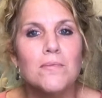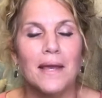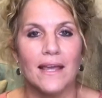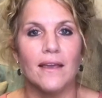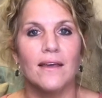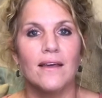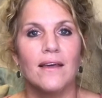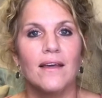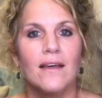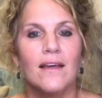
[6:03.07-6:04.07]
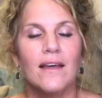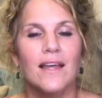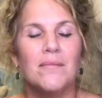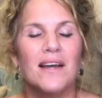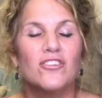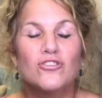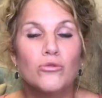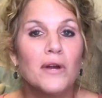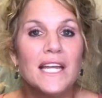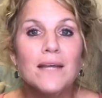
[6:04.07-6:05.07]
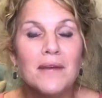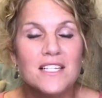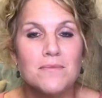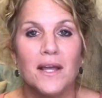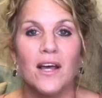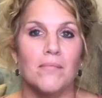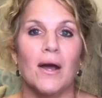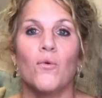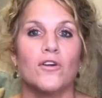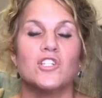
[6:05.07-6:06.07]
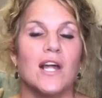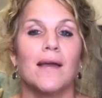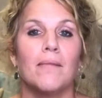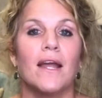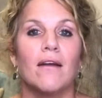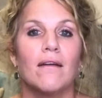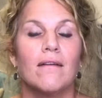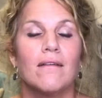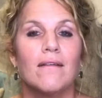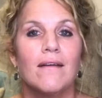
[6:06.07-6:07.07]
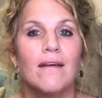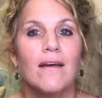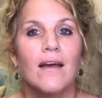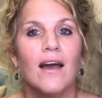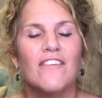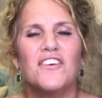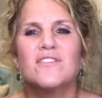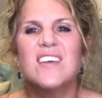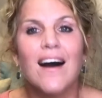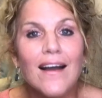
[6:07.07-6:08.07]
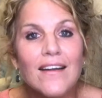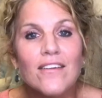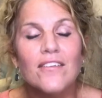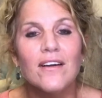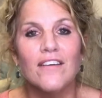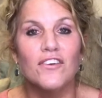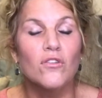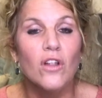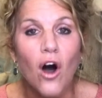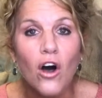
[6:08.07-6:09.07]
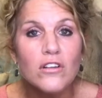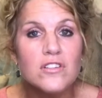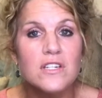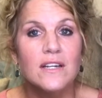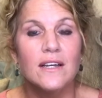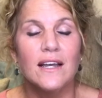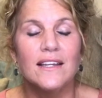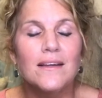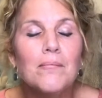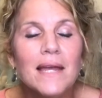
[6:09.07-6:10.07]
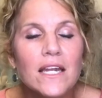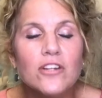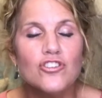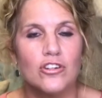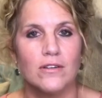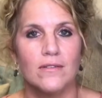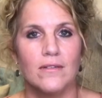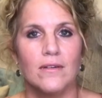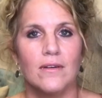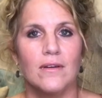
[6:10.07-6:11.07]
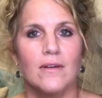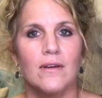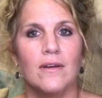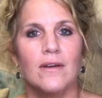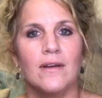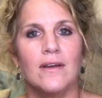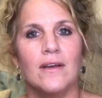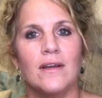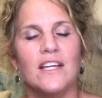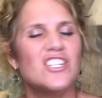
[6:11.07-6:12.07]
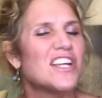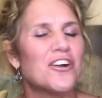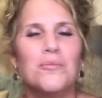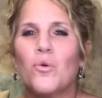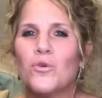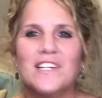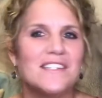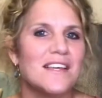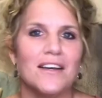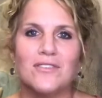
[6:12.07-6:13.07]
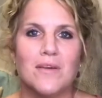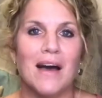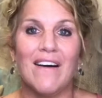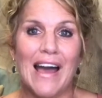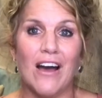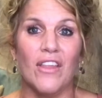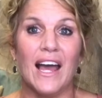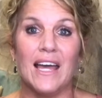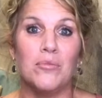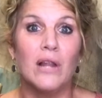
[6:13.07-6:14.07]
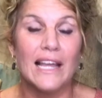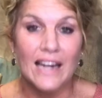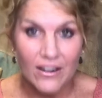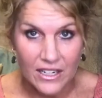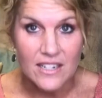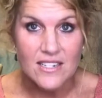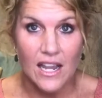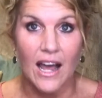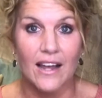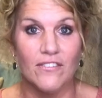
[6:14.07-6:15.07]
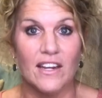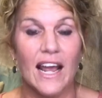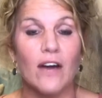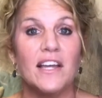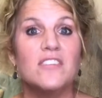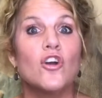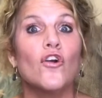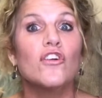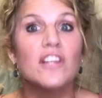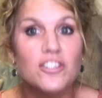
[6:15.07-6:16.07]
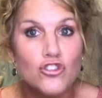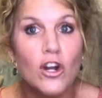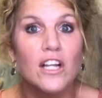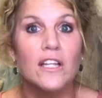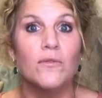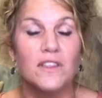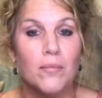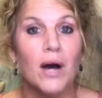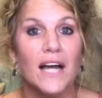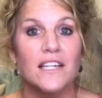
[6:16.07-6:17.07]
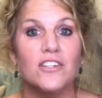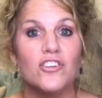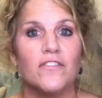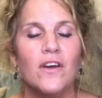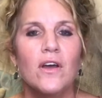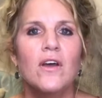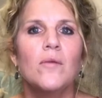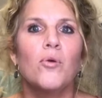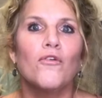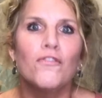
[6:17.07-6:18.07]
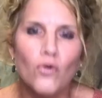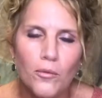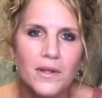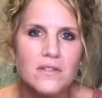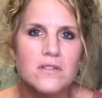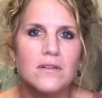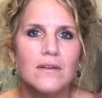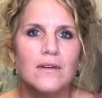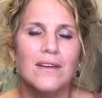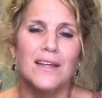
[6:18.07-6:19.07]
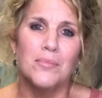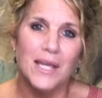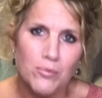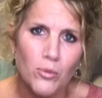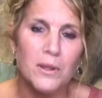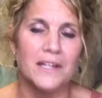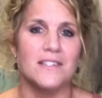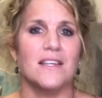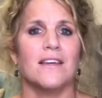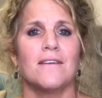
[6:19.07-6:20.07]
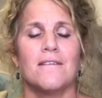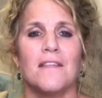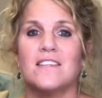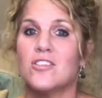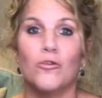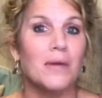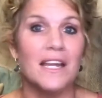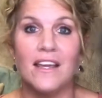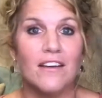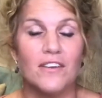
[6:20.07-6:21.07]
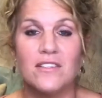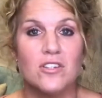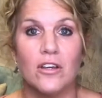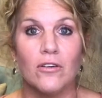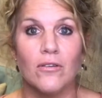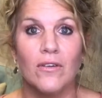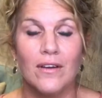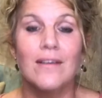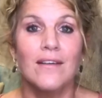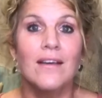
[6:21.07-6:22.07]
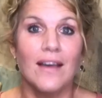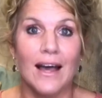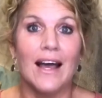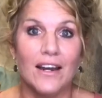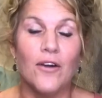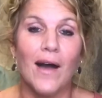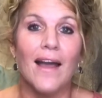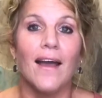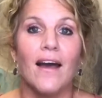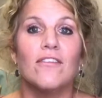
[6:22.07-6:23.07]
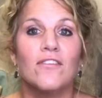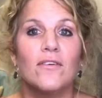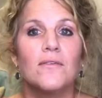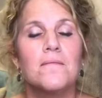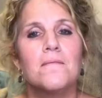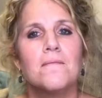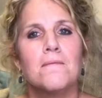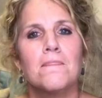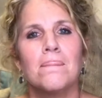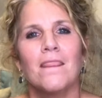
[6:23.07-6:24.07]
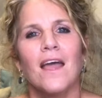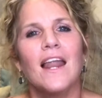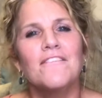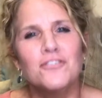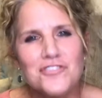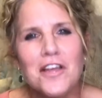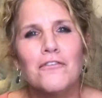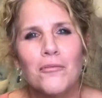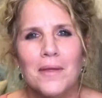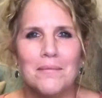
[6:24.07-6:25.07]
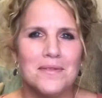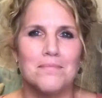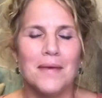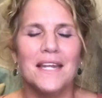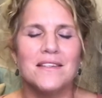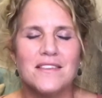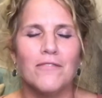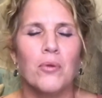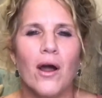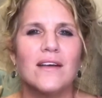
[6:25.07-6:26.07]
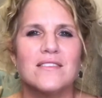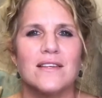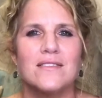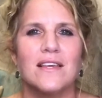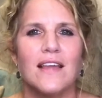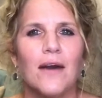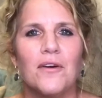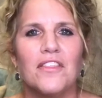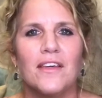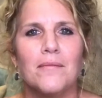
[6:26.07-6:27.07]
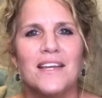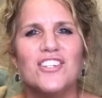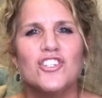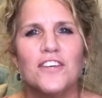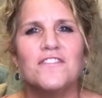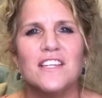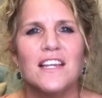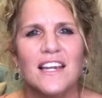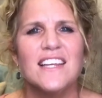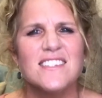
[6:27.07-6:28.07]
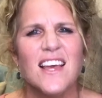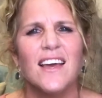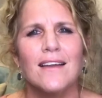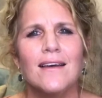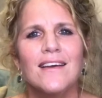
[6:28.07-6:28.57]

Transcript: me. And my dream has become my worst nightmare. I feel tired, I feel lost and diminished. He shared more details about how that had played out in his life and how he's currently struggling with the bondage of performance and people pleasing that so many of us do. I know I have. And after several minutes of processing that with him, he shifted and he said,